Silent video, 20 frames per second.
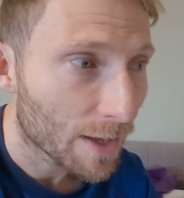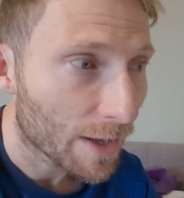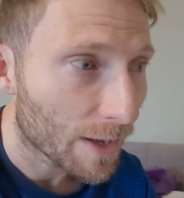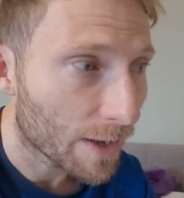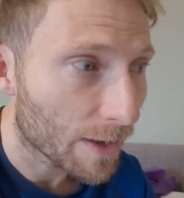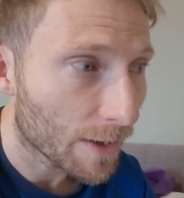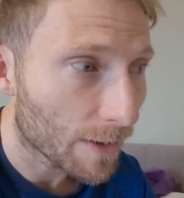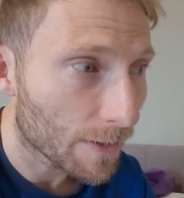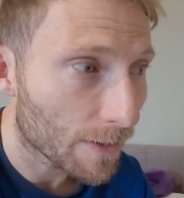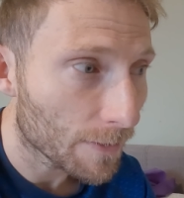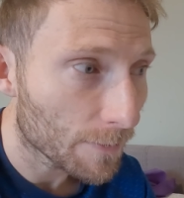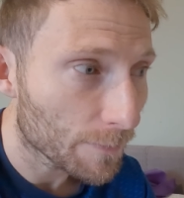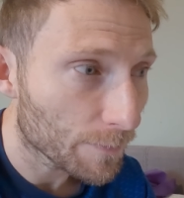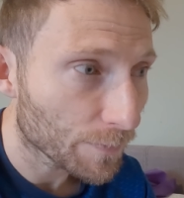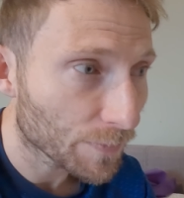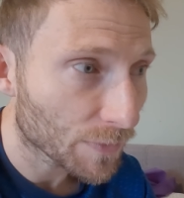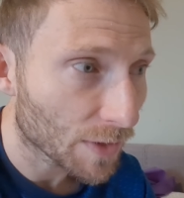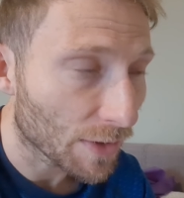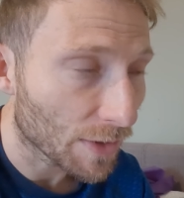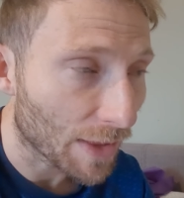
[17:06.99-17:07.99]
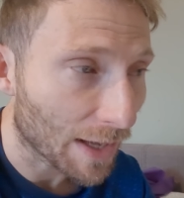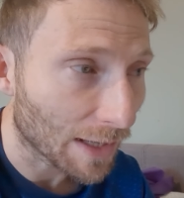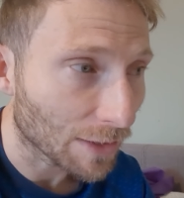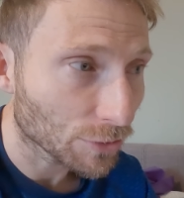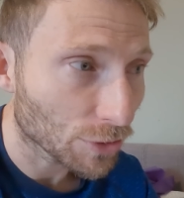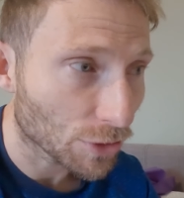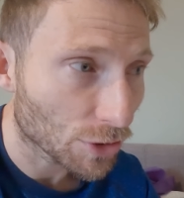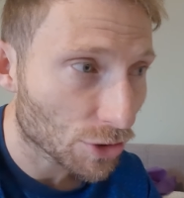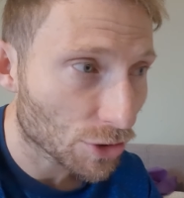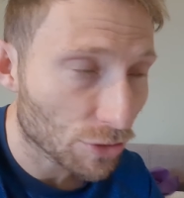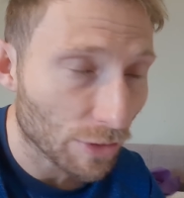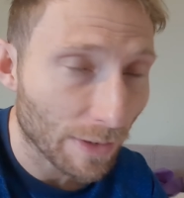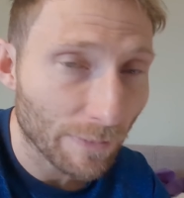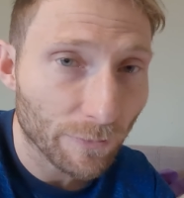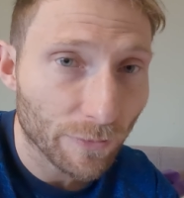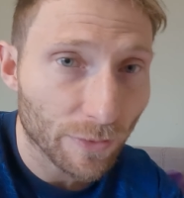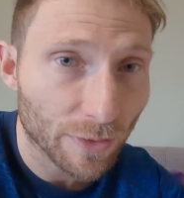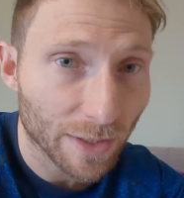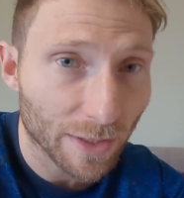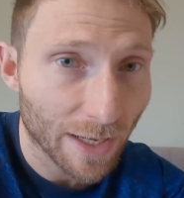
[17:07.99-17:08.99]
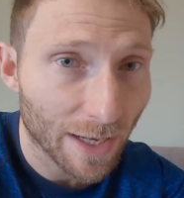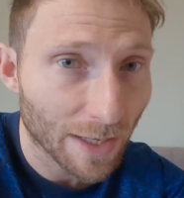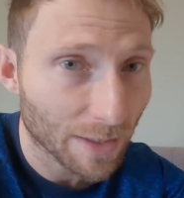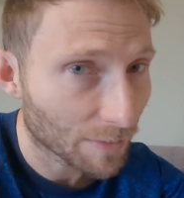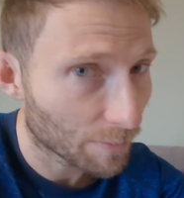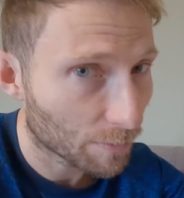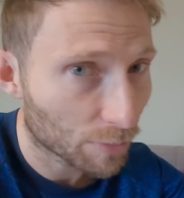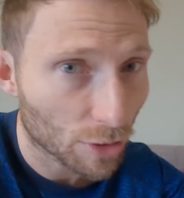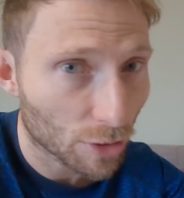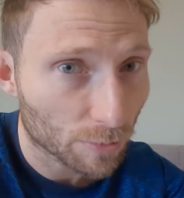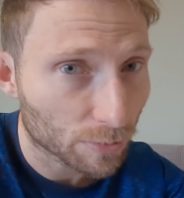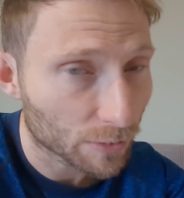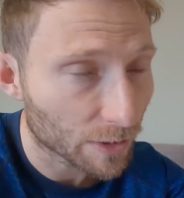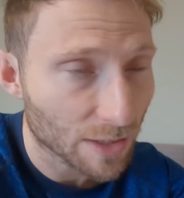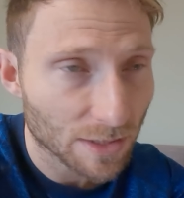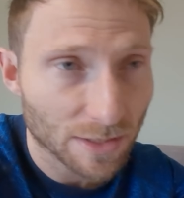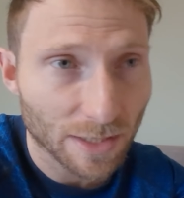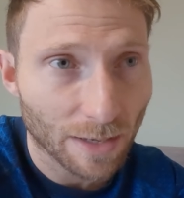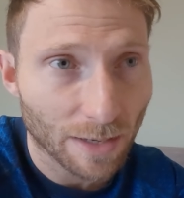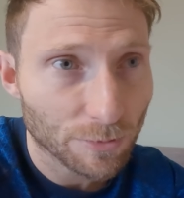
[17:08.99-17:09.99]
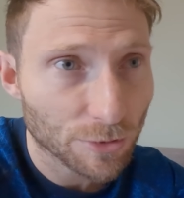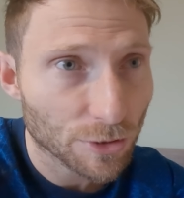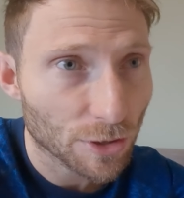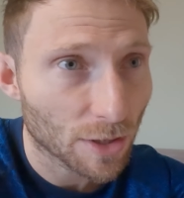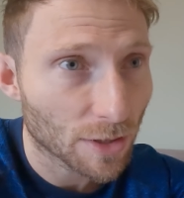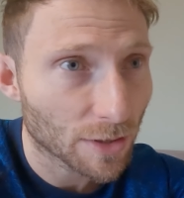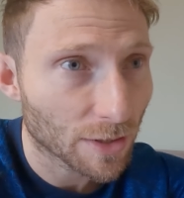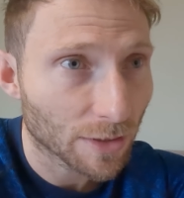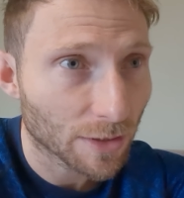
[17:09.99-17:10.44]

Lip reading: And that'll just strengthen again proprioception.